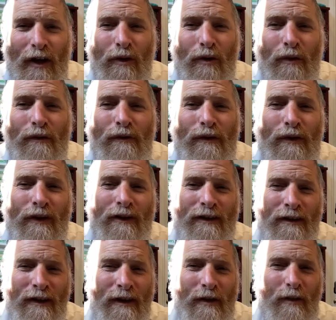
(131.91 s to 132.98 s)
don't
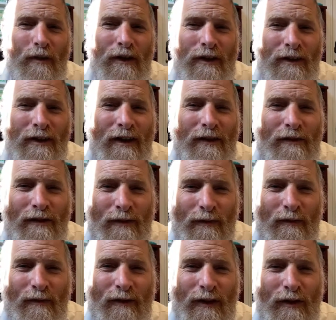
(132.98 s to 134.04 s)
find any ways left.
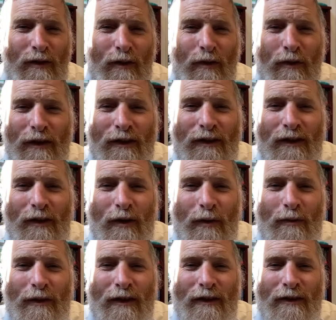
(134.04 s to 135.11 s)
There's no ways that are
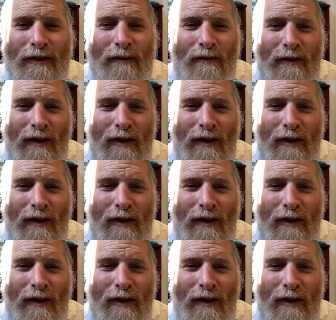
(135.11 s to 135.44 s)
helping us.